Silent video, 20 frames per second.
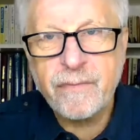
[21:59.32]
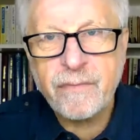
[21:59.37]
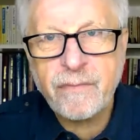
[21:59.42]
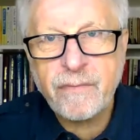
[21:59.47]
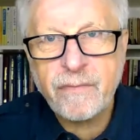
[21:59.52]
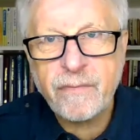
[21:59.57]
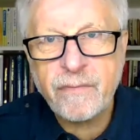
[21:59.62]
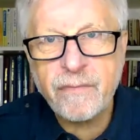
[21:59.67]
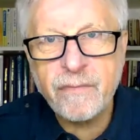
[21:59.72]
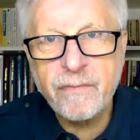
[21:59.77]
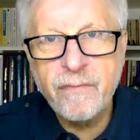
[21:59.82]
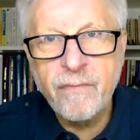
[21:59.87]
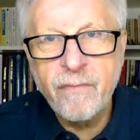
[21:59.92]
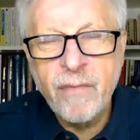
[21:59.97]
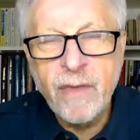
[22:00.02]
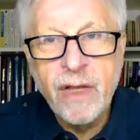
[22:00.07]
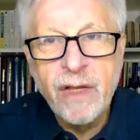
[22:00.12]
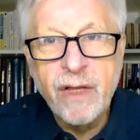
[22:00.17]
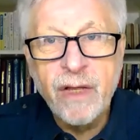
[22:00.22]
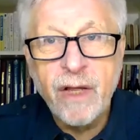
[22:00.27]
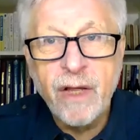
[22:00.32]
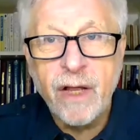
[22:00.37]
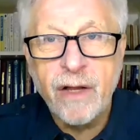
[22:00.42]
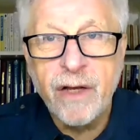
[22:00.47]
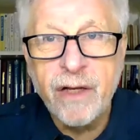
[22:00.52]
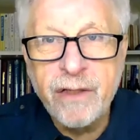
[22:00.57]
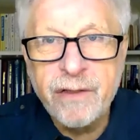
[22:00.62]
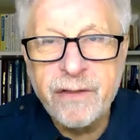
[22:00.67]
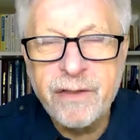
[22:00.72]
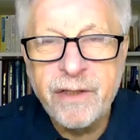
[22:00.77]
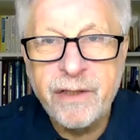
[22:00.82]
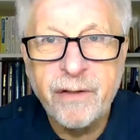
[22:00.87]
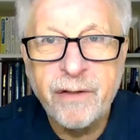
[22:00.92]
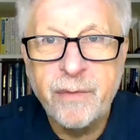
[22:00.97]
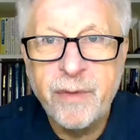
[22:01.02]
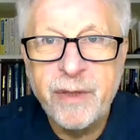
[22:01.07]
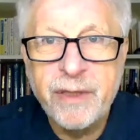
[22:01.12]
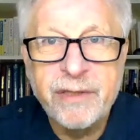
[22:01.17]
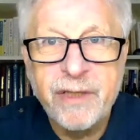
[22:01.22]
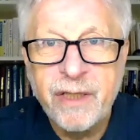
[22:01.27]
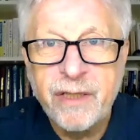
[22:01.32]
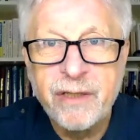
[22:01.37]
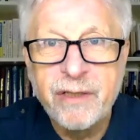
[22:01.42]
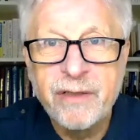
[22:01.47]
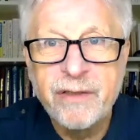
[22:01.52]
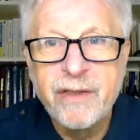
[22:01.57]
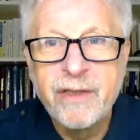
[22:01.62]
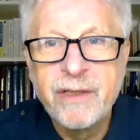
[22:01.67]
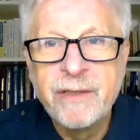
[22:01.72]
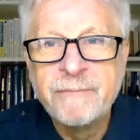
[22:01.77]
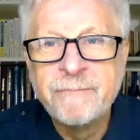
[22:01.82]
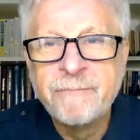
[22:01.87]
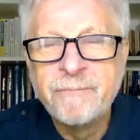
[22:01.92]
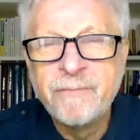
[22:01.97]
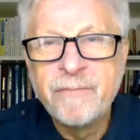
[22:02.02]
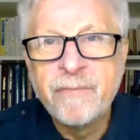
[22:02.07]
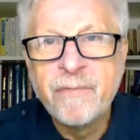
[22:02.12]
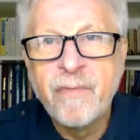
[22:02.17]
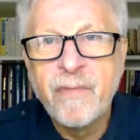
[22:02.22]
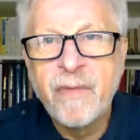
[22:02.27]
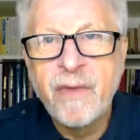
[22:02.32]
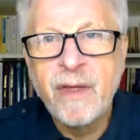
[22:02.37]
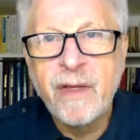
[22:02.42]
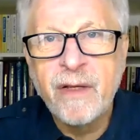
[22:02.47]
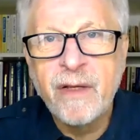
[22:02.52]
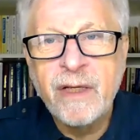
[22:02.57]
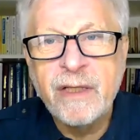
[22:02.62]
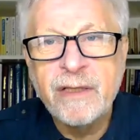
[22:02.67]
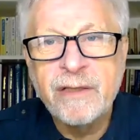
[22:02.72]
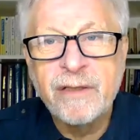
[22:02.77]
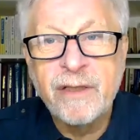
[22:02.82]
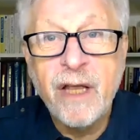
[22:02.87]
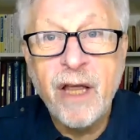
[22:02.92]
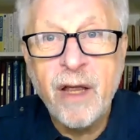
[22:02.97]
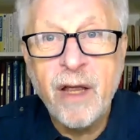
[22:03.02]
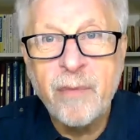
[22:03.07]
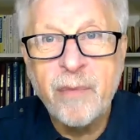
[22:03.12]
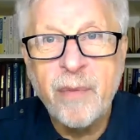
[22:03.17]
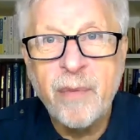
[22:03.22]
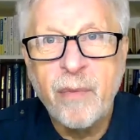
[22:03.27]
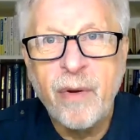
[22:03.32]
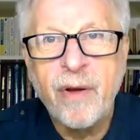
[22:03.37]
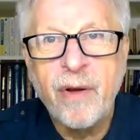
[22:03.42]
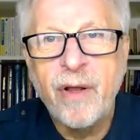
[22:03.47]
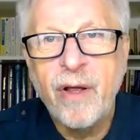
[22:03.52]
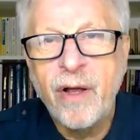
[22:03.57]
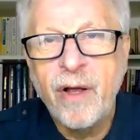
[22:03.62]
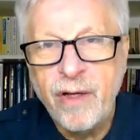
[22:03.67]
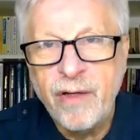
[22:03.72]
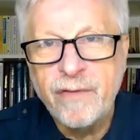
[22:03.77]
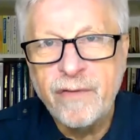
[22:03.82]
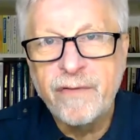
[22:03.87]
A healthy human cell is capable of uh,